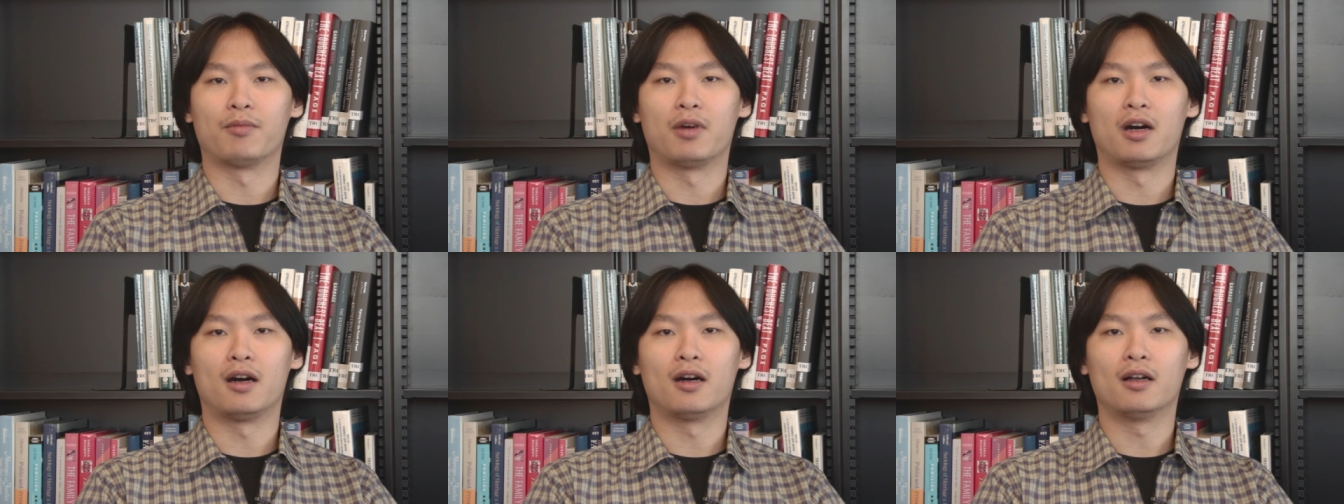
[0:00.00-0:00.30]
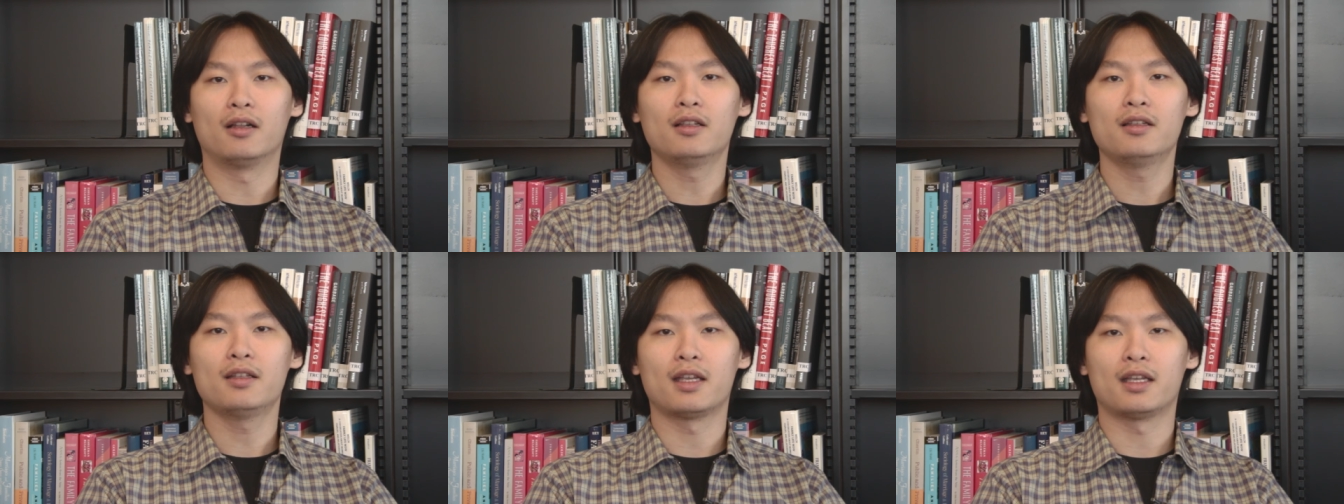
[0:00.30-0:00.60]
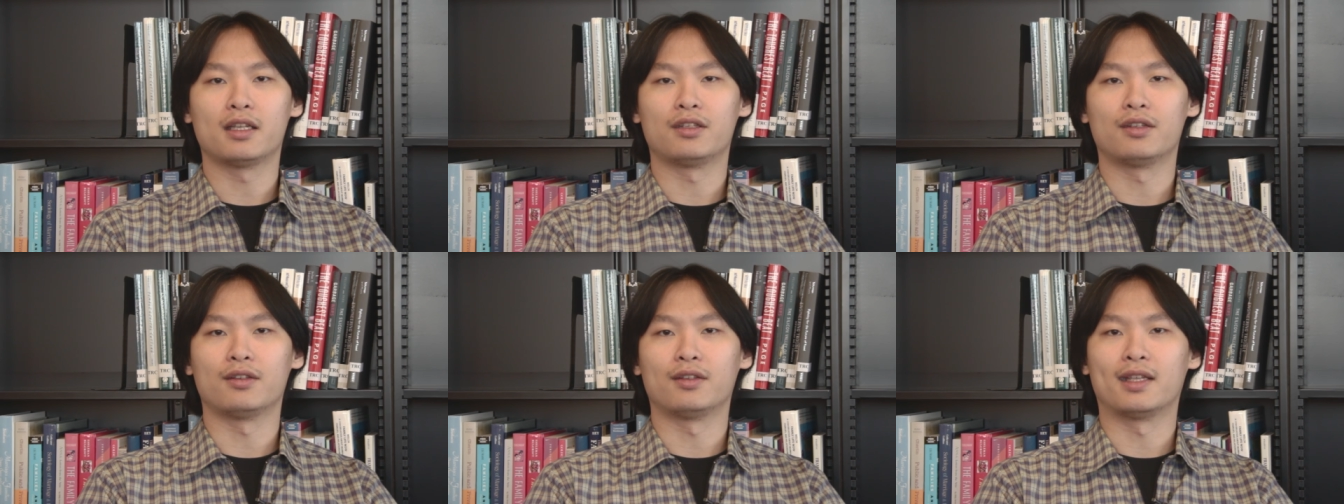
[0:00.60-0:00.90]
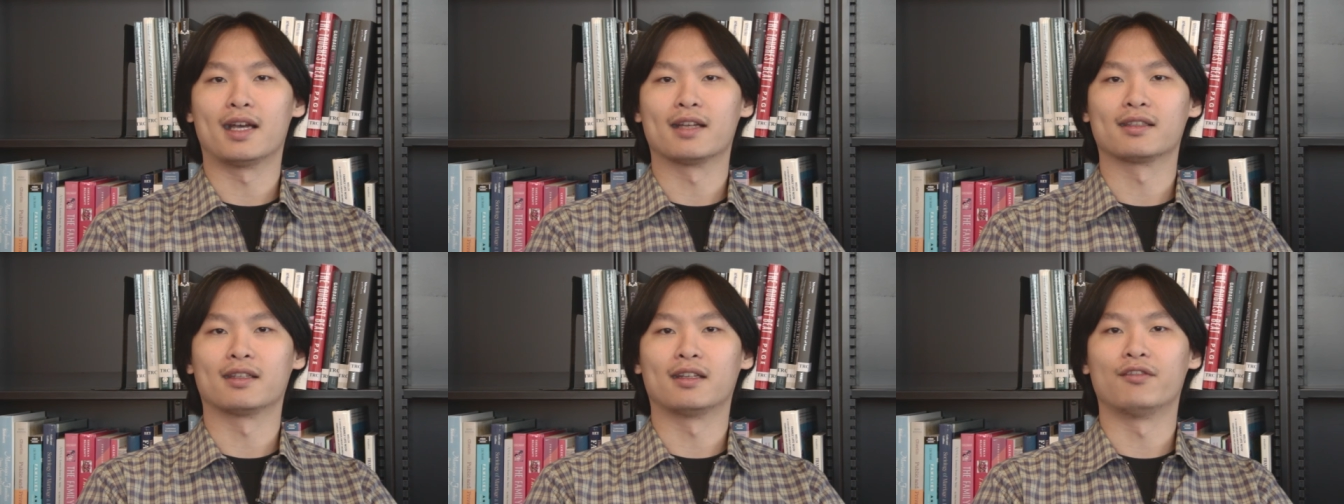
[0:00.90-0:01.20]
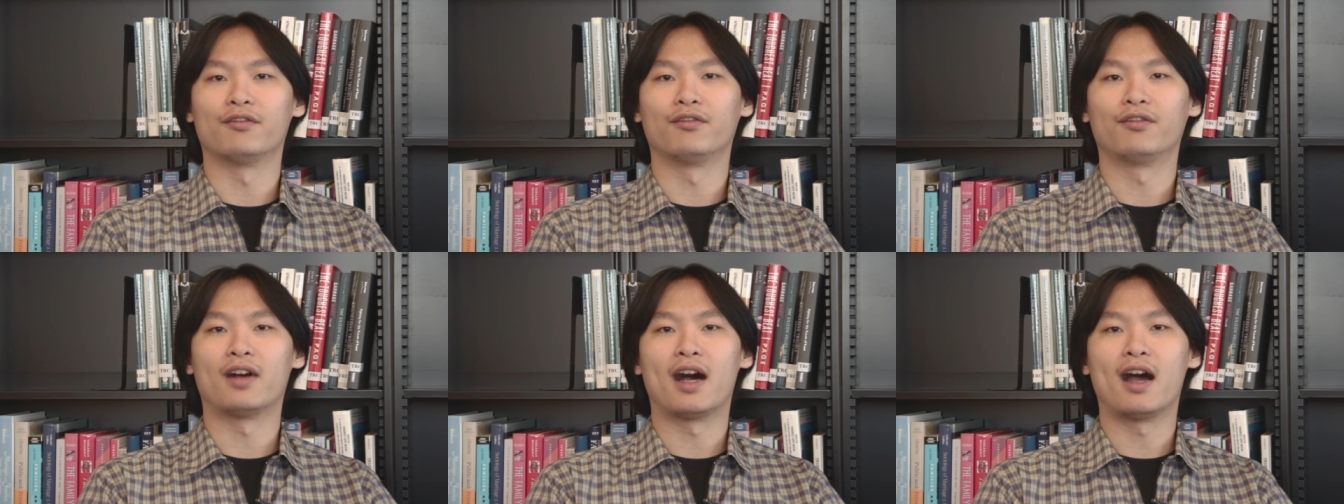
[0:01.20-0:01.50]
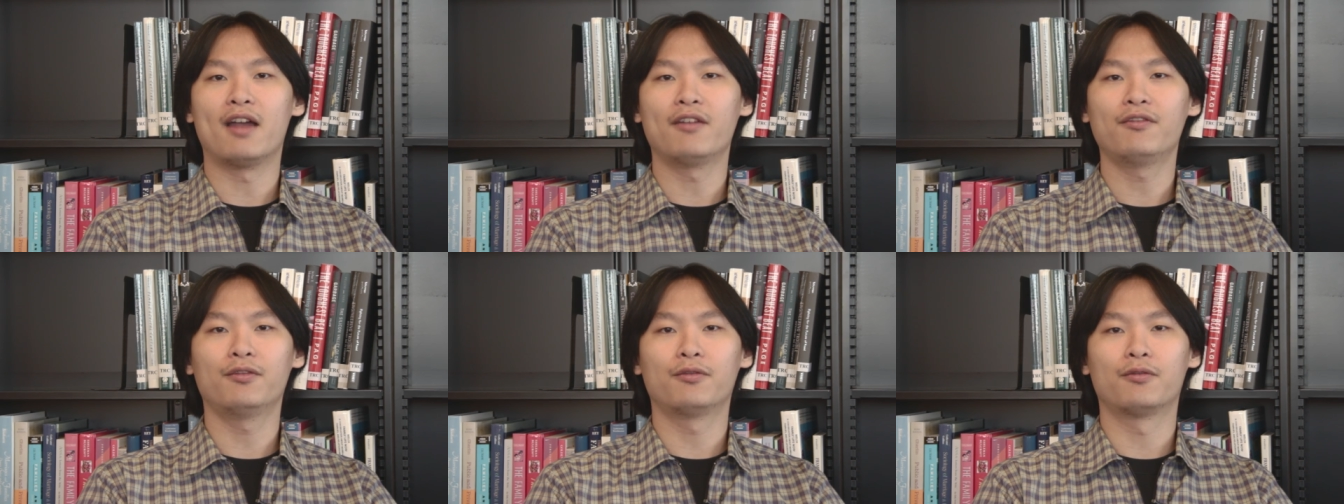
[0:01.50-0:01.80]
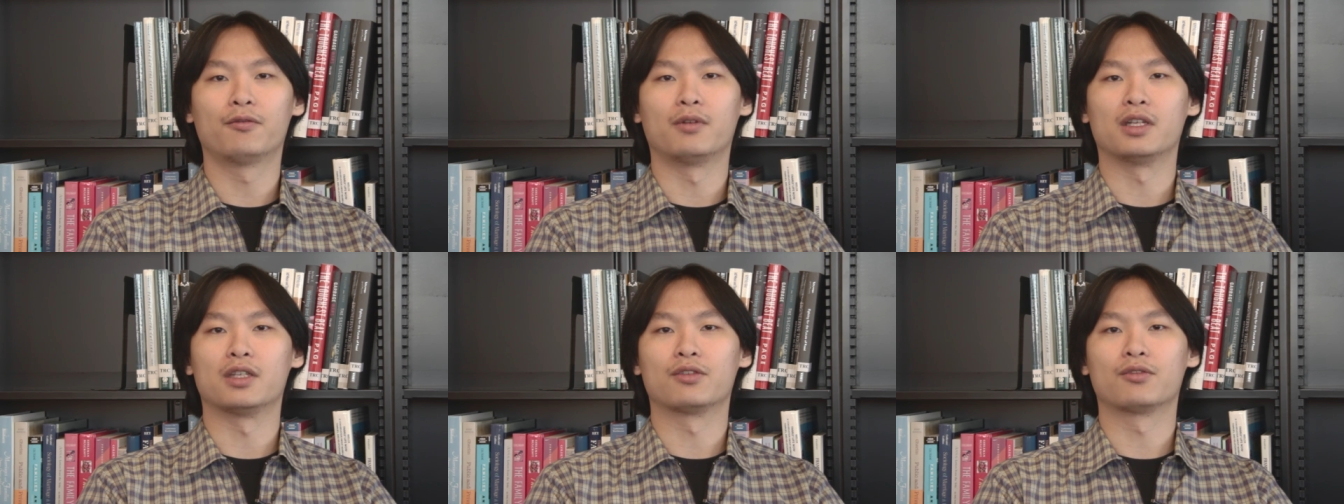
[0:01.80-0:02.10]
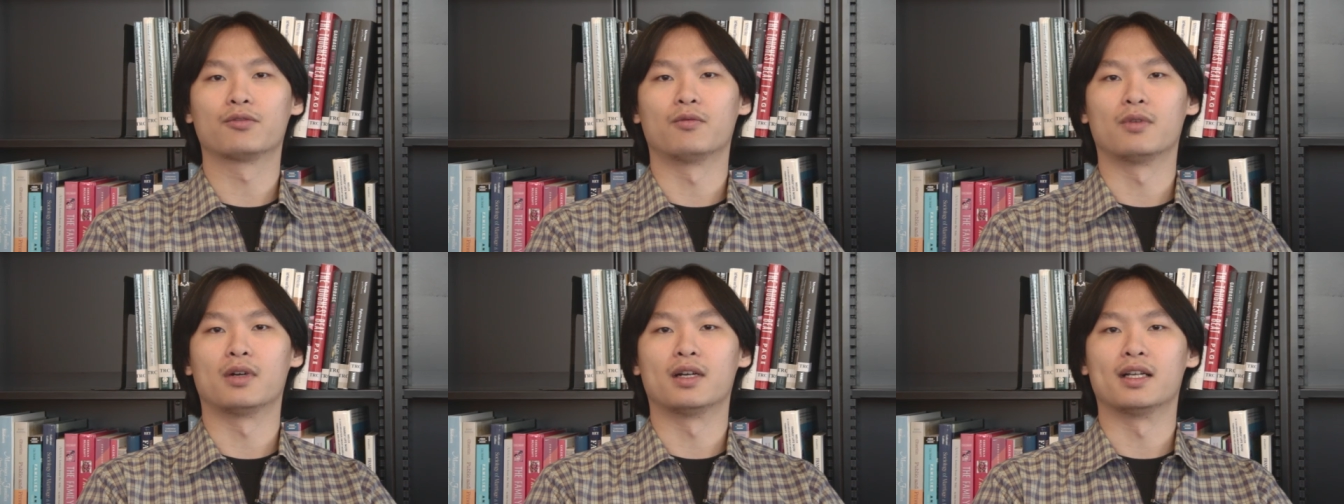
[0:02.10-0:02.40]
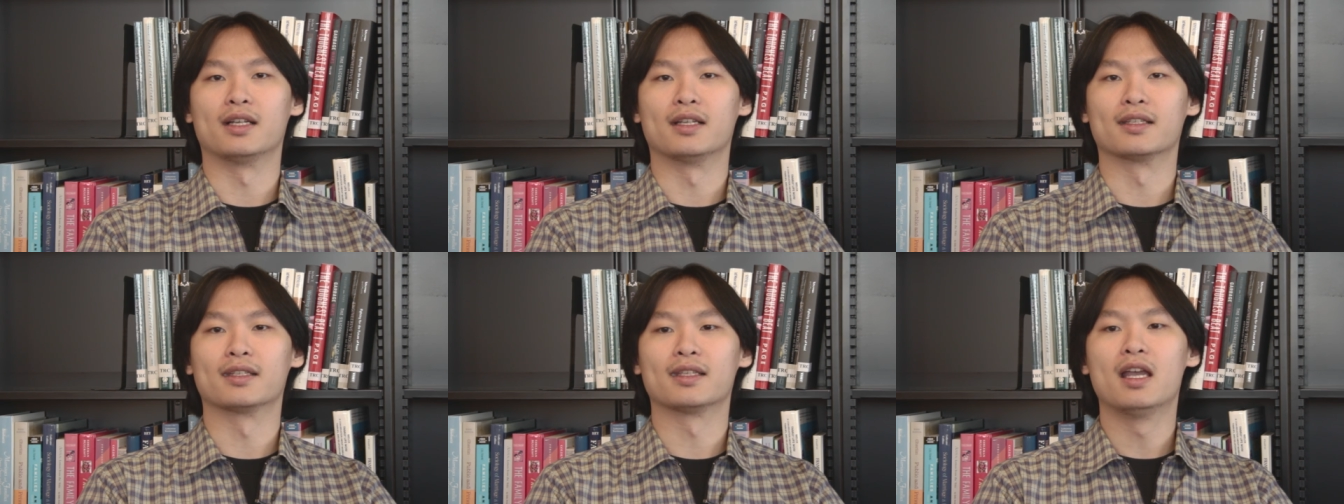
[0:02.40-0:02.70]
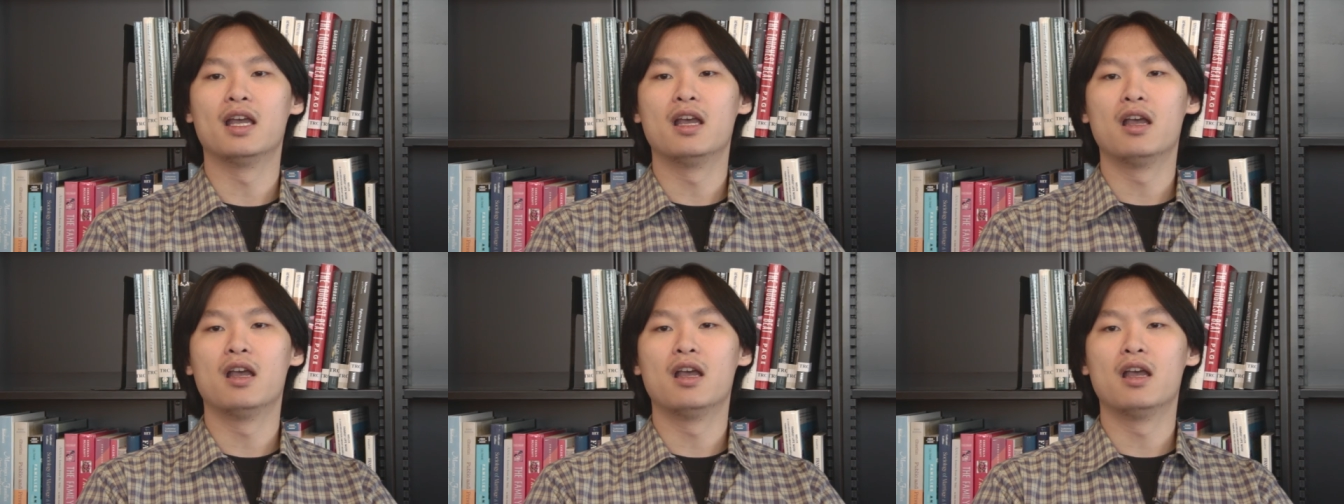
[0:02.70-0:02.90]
Paul in 2005, which was